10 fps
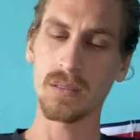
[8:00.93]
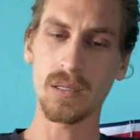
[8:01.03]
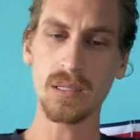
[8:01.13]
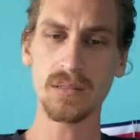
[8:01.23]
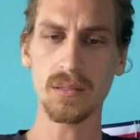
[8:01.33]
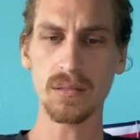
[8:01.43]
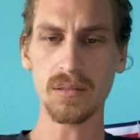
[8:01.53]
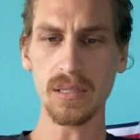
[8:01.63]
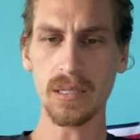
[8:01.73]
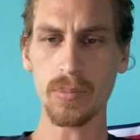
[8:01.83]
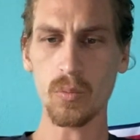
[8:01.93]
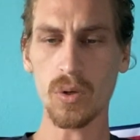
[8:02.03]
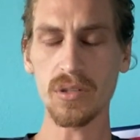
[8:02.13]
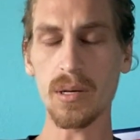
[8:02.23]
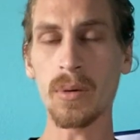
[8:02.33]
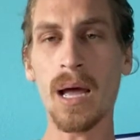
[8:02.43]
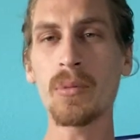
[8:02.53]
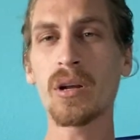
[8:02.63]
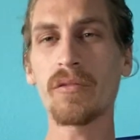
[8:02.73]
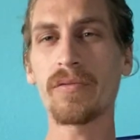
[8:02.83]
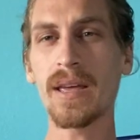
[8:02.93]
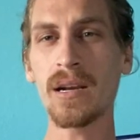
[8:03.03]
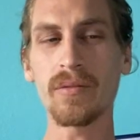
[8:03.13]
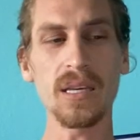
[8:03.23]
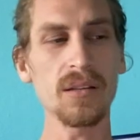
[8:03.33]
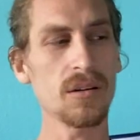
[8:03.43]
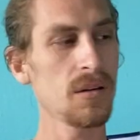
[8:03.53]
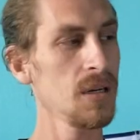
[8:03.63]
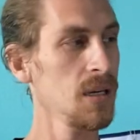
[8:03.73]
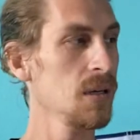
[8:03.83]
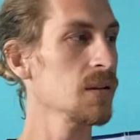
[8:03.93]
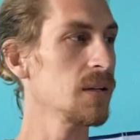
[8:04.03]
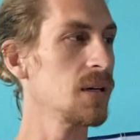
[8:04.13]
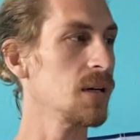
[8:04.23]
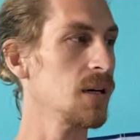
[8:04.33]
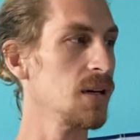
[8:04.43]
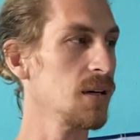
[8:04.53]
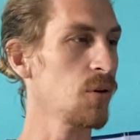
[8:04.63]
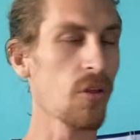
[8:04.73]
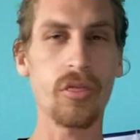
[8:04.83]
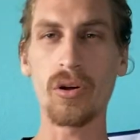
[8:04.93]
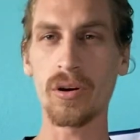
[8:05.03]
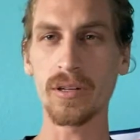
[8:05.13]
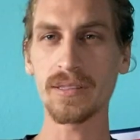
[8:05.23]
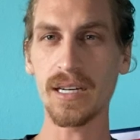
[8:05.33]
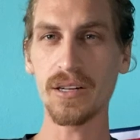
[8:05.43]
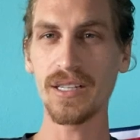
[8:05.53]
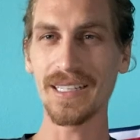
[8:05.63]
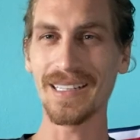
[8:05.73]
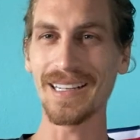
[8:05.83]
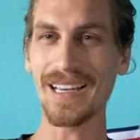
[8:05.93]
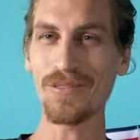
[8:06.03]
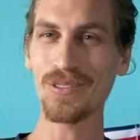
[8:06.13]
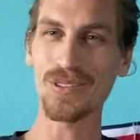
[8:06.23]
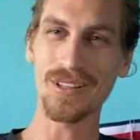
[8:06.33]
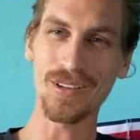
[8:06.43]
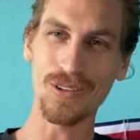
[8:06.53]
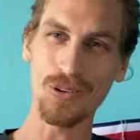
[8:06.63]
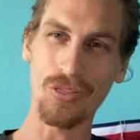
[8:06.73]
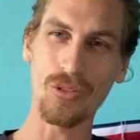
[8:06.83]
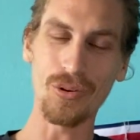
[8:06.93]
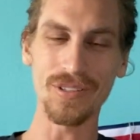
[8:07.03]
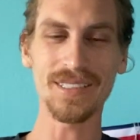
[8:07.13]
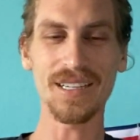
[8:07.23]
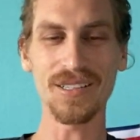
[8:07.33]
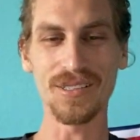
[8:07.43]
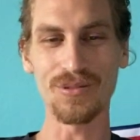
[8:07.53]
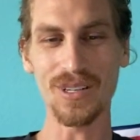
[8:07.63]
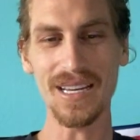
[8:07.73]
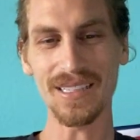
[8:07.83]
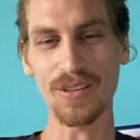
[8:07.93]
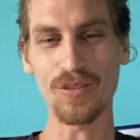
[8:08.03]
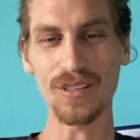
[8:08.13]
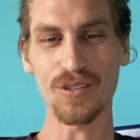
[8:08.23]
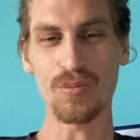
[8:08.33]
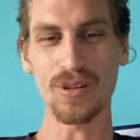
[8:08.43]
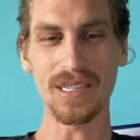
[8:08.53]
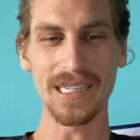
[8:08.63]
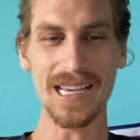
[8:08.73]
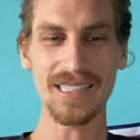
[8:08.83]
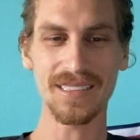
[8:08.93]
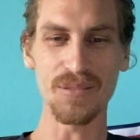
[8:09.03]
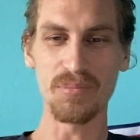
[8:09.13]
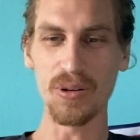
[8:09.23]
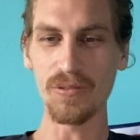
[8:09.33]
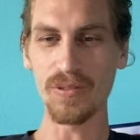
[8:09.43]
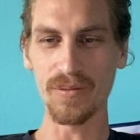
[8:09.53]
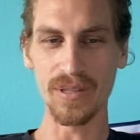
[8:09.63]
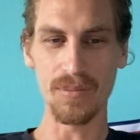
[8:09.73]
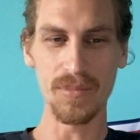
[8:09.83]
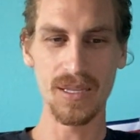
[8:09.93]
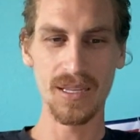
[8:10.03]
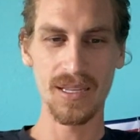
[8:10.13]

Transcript: it's a little bit worse. I'm not a fan of either the authoritarian left or the authoritarian right. I think they're pretty nasty, both of them.